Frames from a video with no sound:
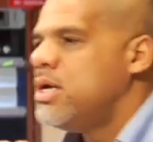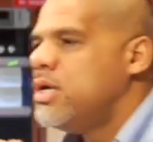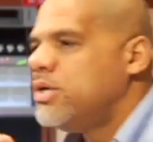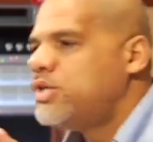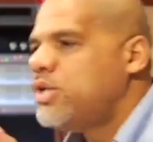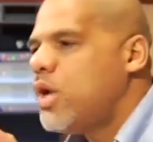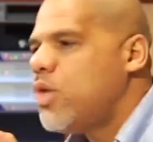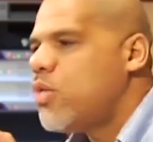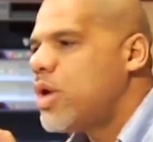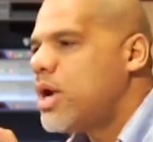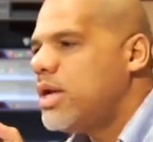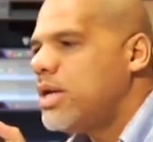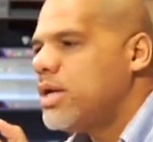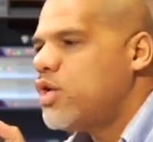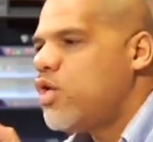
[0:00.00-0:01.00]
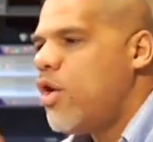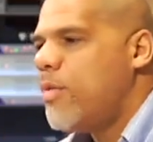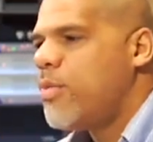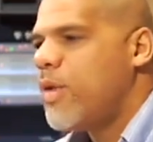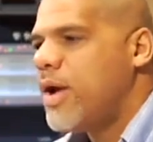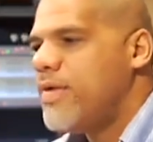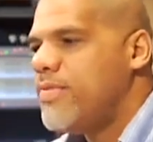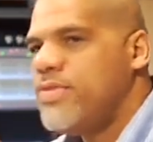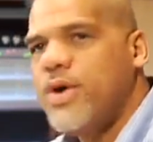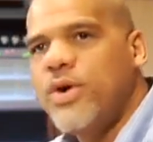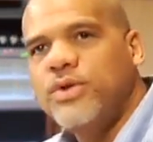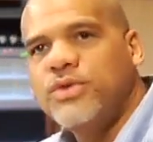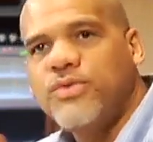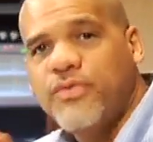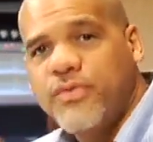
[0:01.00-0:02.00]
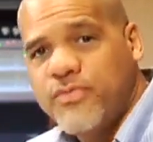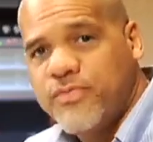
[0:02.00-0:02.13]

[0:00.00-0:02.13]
So we're going to incorporate those